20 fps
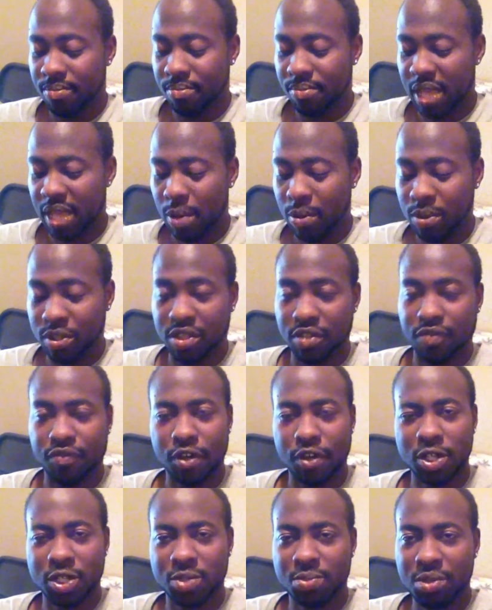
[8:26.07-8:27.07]
It was the
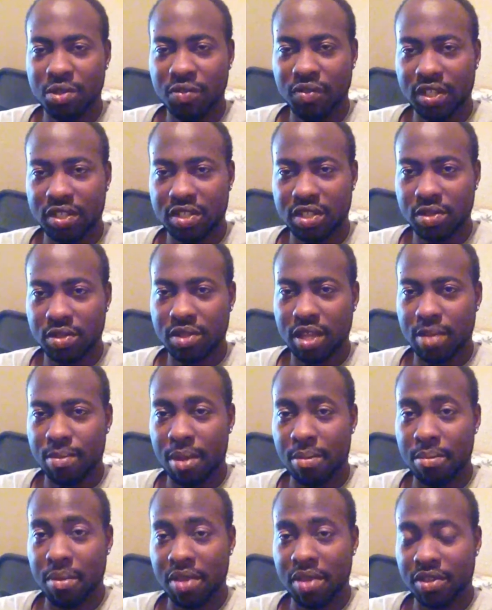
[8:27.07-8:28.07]
first movie, too, that my
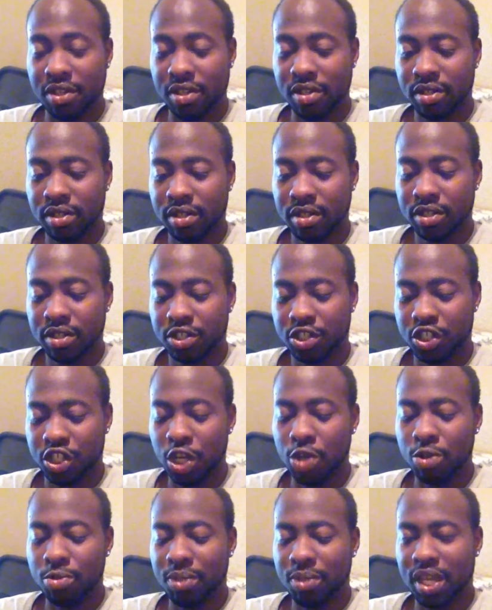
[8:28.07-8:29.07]
mother
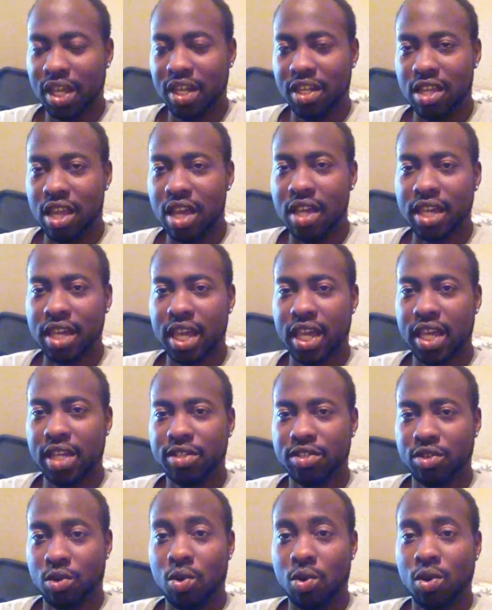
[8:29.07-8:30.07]
showed me at a young age,
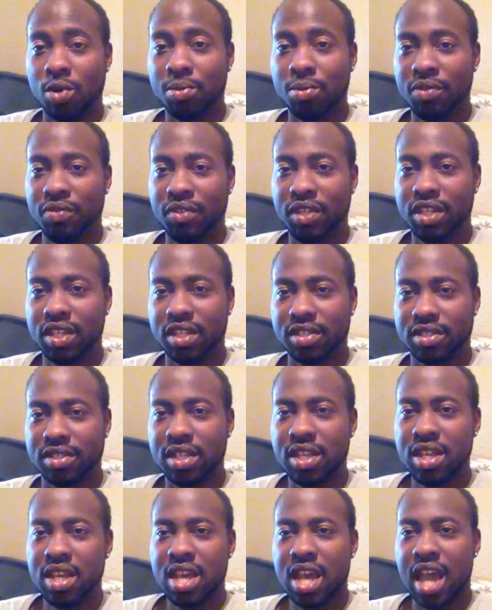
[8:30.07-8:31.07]
a horror movie, because
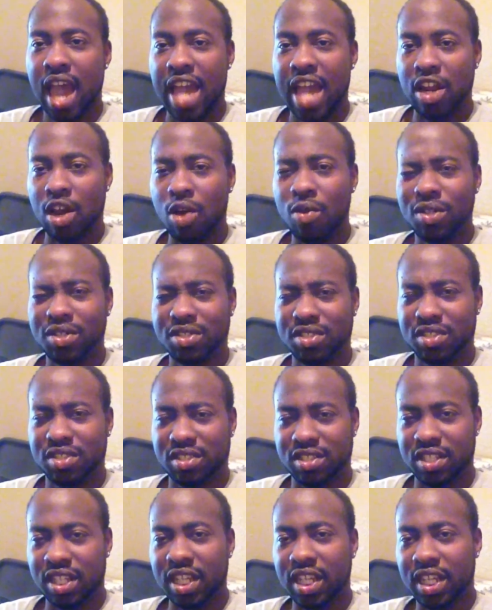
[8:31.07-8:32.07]
I'd always
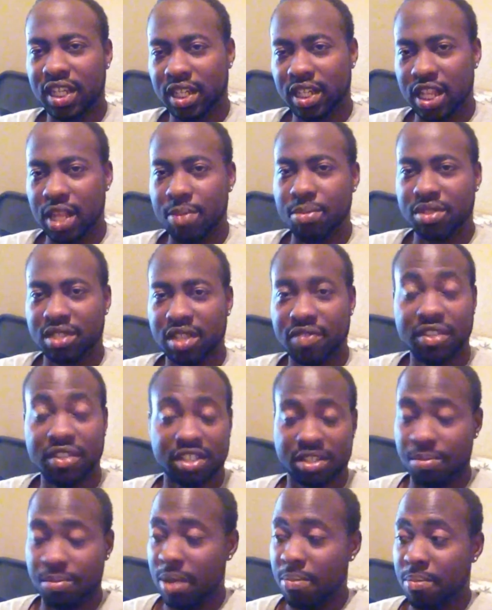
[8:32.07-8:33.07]
seen glimpses of it
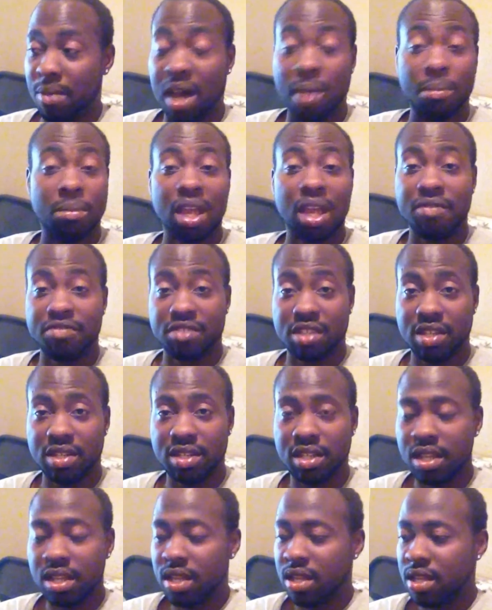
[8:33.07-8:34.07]
because my mom loves it.
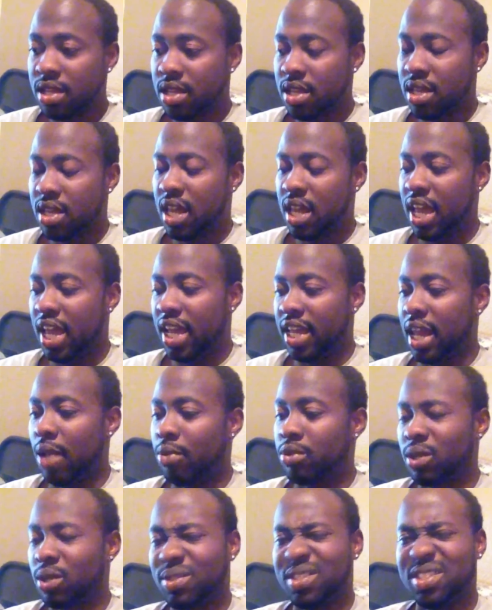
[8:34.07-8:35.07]
And I
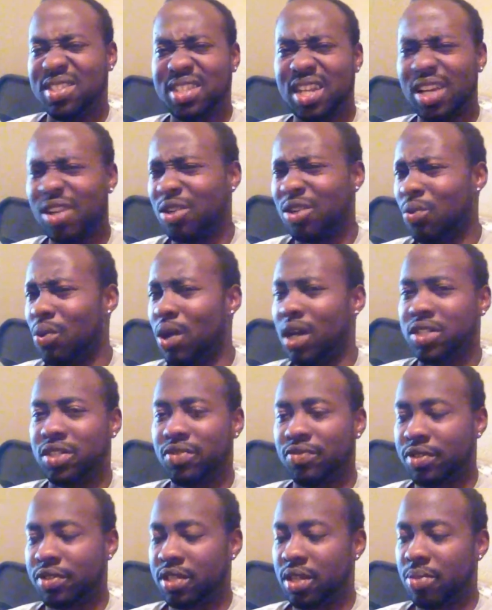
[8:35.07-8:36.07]
was always scared to watch it
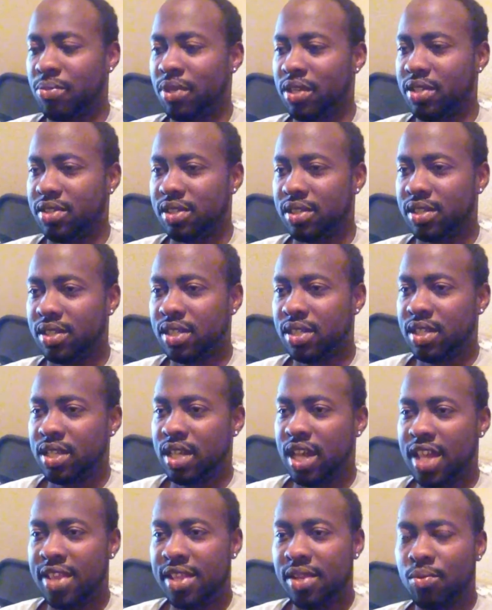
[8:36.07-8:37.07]
for some reason.
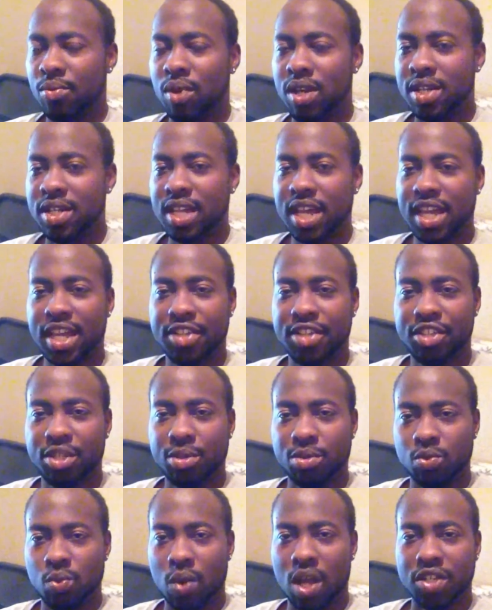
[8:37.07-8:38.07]
And then one day she
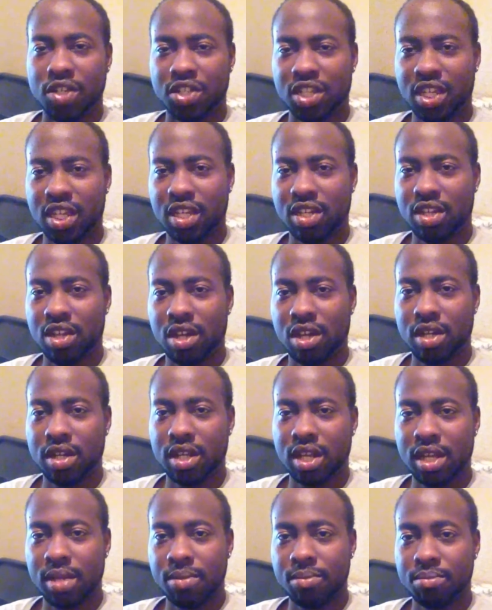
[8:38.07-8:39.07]
was watching it on,
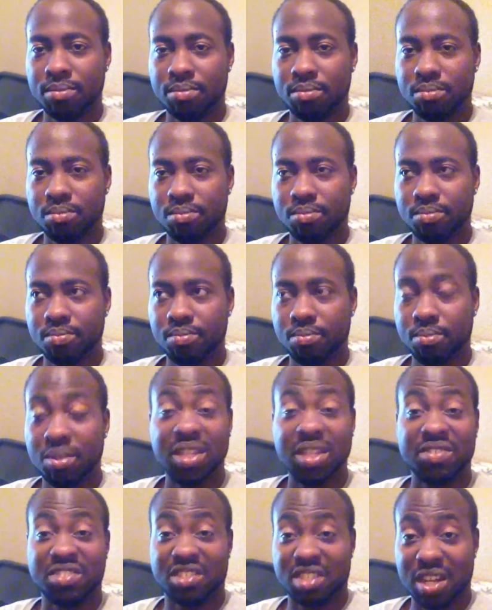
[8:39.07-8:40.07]
I
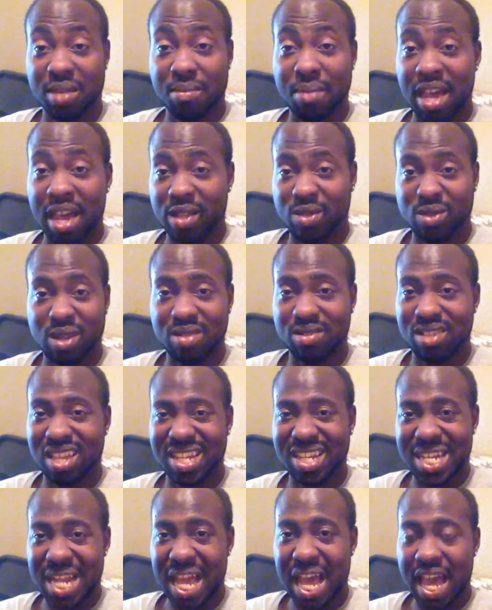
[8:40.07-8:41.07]
believe, Cinemax when I was like
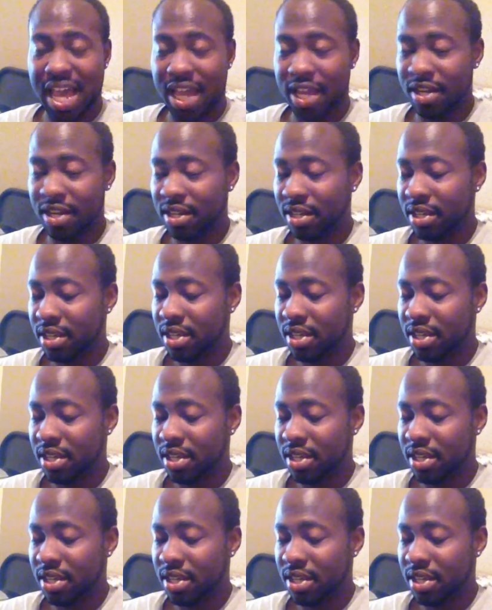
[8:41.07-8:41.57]
9.